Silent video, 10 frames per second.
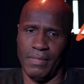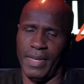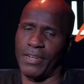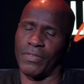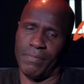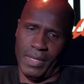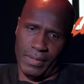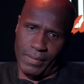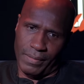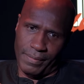
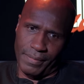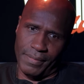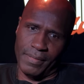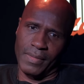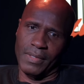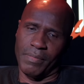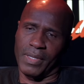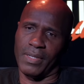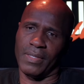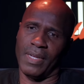detrimental
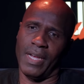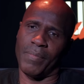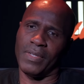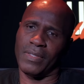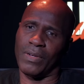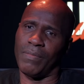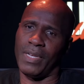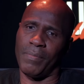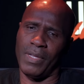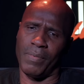because you're helping so
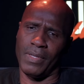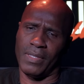many people.